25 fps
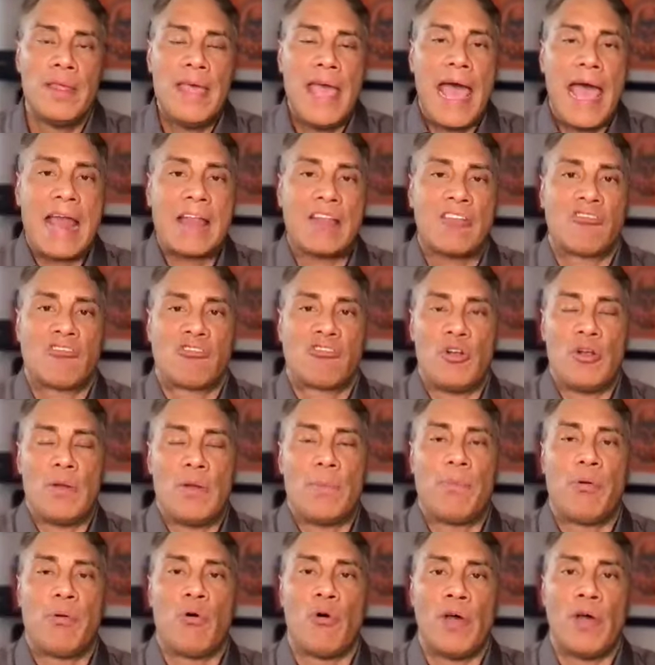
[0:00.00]
At a
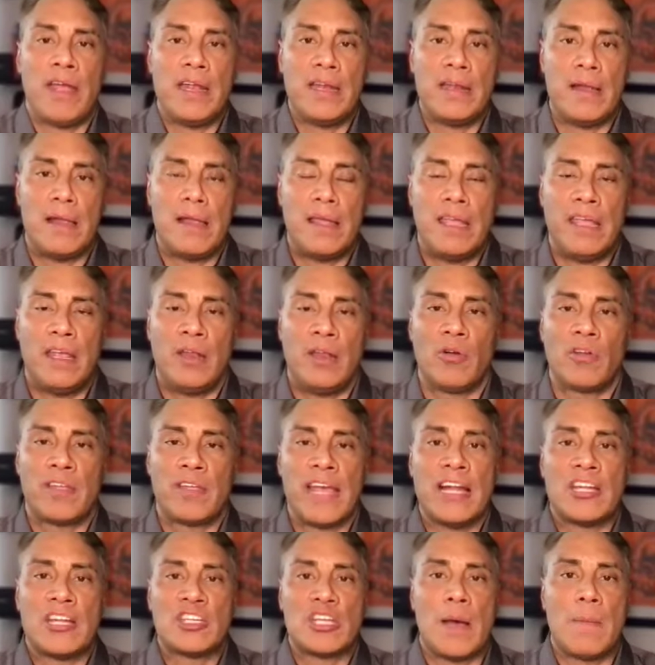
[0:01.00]
certain point, it'll
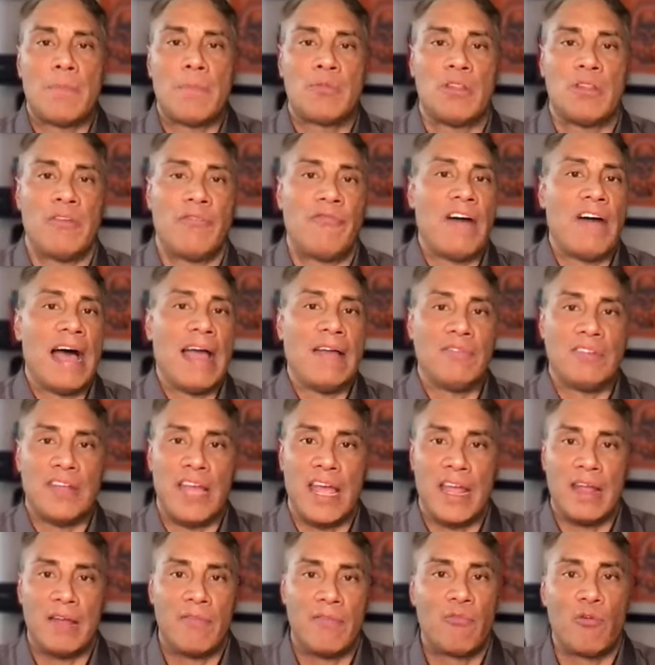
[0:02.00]
catch up to the 5 day,